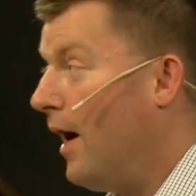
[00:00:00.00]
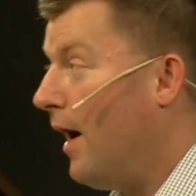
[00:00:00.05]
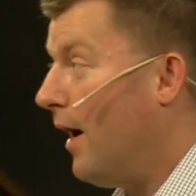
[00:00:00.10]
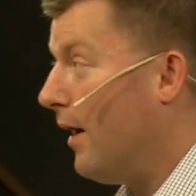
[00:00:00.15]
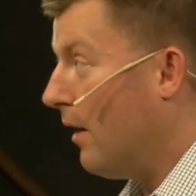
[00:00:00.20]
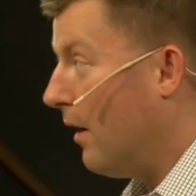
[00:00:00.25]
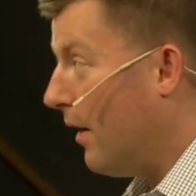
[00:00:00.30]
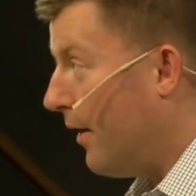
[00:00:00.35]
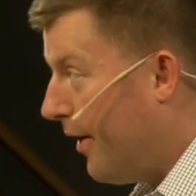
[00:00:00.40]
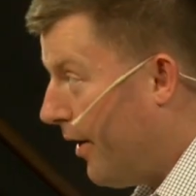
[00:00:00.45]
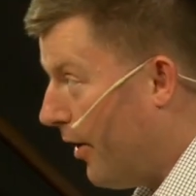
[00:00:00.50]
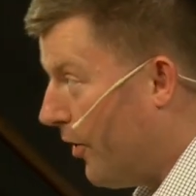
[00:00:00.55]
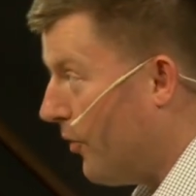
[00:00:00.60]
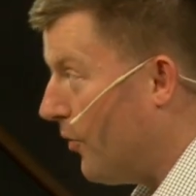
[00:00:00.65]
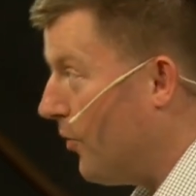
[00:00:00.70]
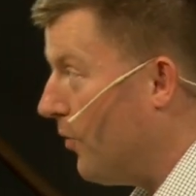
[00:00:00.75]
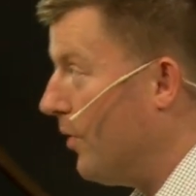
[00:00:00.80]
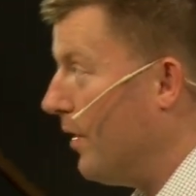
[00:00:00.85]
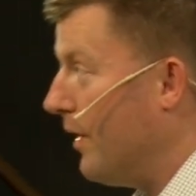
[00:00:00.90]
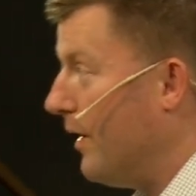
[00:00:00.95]
And I
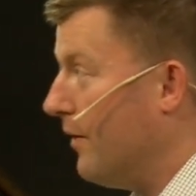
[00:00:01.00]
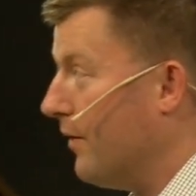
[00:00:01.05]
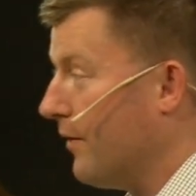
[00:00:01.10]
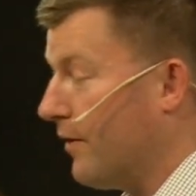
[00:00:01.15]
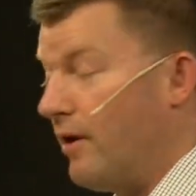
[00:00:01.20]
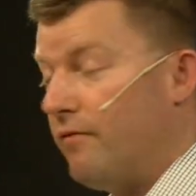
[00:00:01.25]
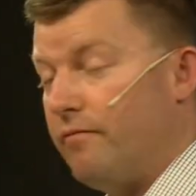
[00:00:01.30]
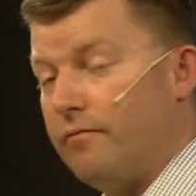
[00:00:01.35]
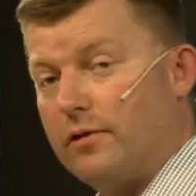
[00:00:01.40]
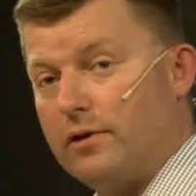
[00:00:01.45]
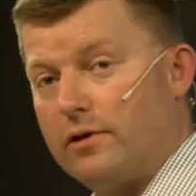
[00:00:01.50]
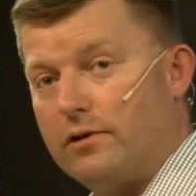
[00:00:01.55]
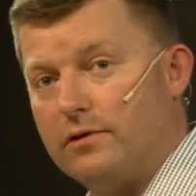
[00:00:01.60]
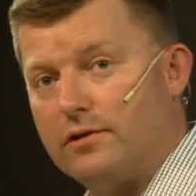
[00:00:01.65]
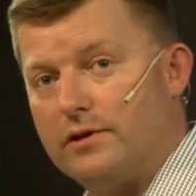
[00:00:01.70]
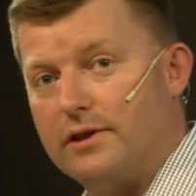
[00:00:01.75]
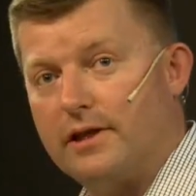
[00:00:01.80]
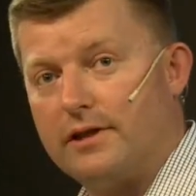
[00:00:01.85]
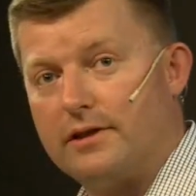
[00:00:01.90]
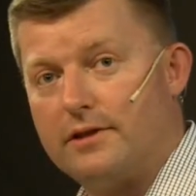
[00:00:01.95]
know, in government
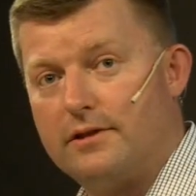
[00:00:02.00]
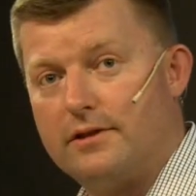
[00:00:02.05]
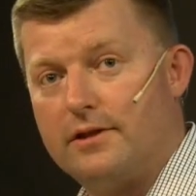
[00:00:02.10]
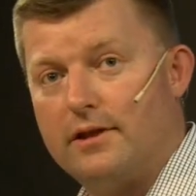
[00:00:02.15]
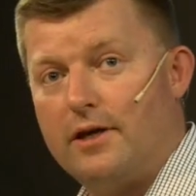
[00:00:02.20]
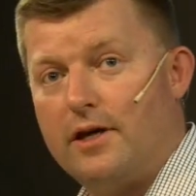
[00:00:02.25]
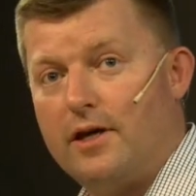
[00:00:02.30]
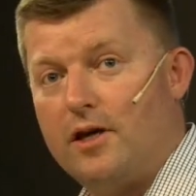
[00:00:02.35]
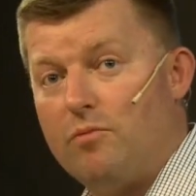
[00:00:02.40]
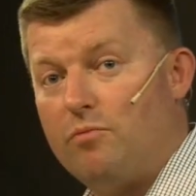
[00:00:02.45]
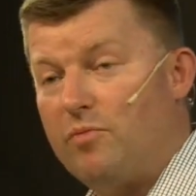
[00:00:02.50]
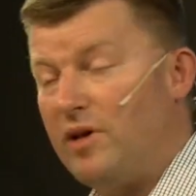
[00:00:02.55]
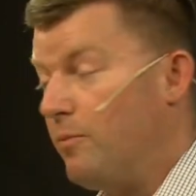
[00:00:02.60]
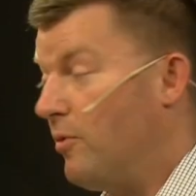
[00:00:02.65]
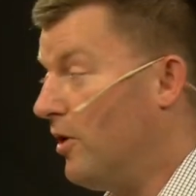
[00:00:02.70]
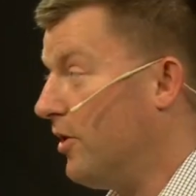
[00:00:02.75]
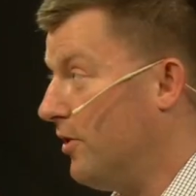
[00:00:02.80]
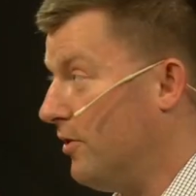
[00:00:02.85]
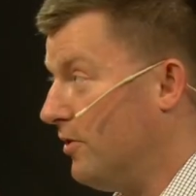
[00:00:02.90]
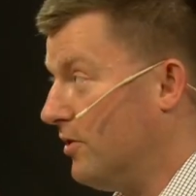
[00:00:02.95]
context,
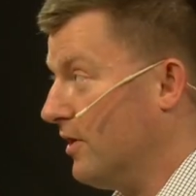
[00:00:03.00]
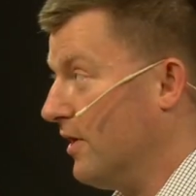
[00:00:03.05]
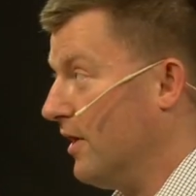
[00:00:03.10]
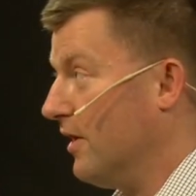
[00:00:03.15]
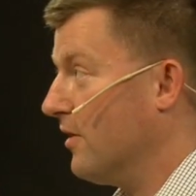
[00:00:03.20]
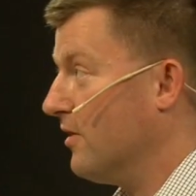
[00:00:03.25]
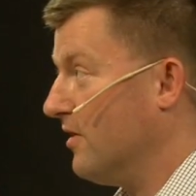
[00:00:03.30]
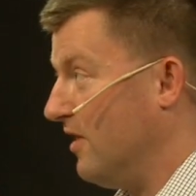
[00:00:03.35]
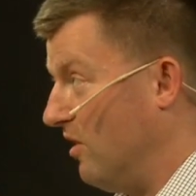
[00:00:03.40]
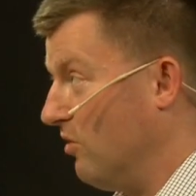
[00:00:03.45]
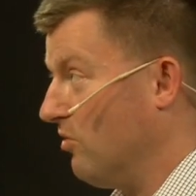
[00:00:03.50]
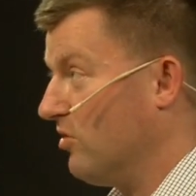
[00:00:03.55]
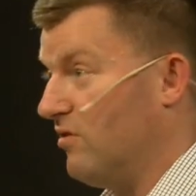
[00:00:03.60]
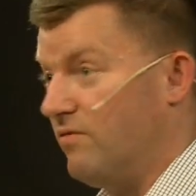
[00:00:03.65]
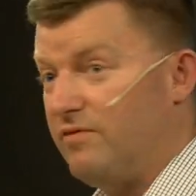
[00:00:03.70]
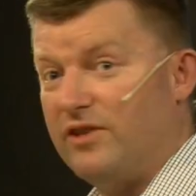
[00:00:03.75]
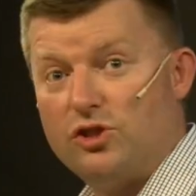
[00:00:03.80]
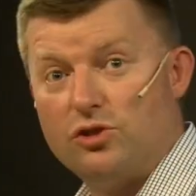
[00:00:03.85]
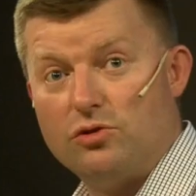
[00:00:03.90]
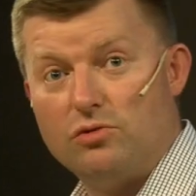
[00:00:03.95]
people are using it because it looks
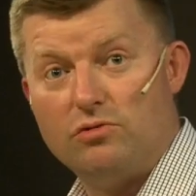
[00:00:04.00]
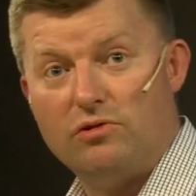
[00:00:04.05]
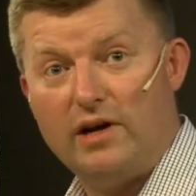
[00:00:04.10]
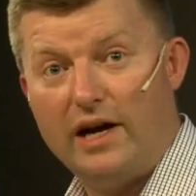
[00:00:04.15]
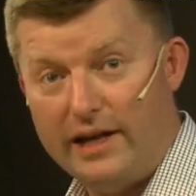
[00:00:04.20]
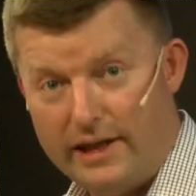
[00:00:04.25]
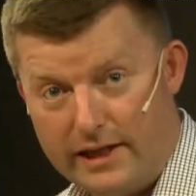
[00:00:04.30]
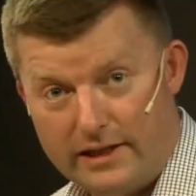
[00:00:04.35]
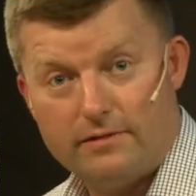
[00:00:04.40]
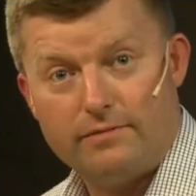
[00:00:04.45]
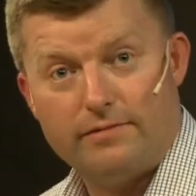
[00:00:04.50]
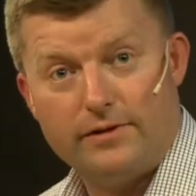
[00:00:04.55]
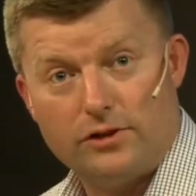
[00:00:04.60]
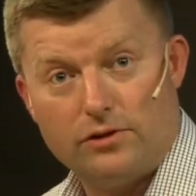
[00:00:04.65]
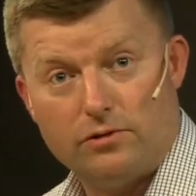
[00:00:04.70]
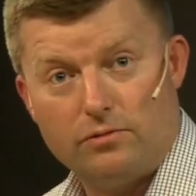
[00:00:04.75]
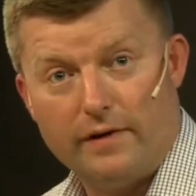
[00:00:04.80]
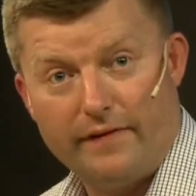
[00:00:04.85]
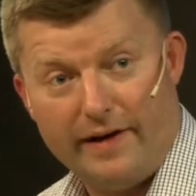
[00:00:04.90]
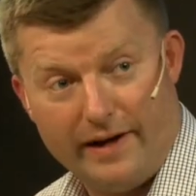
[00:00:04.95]
official. And it is
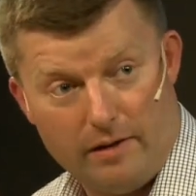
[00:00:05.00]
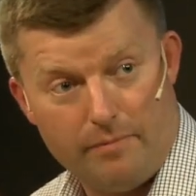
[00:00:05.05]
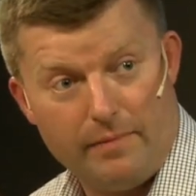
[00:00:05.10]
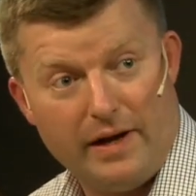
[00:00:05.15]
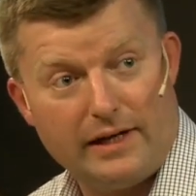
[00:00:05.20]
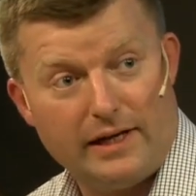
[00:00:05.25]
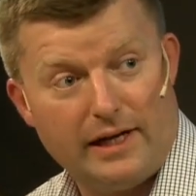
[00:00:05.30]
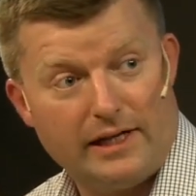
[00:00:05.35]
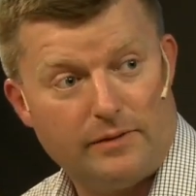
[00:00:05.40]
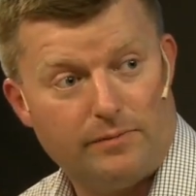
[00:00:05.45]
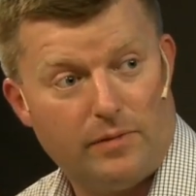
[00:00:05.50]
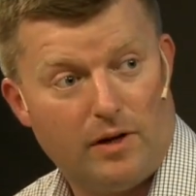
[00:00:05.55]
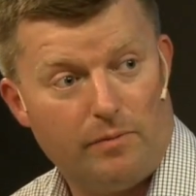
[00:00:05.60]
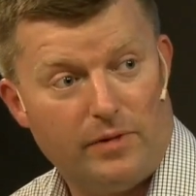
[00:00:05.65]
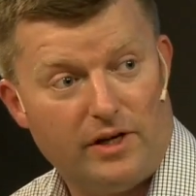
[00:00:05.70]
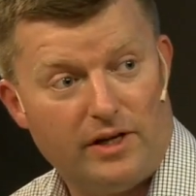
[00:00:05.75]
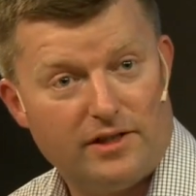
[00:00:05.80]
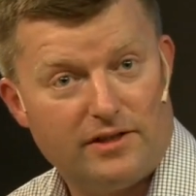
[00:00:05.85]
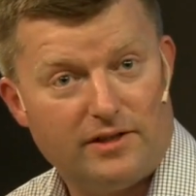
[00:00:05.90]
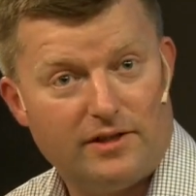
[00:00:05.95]
official. We've had it mandated by
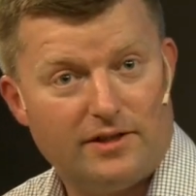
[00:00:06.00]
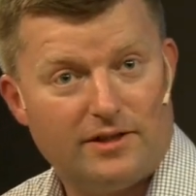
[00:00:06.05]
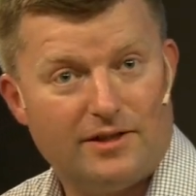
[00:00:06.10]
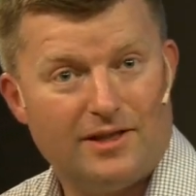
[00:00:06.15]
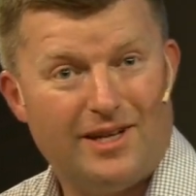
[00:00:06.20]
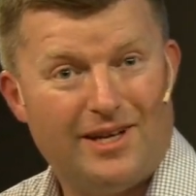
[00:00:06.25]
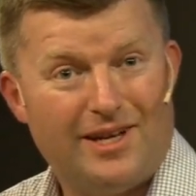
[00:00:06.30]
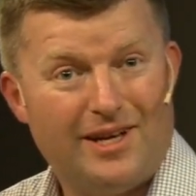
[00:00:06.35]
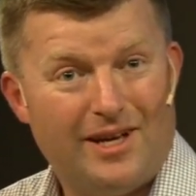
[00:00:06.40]
ministers,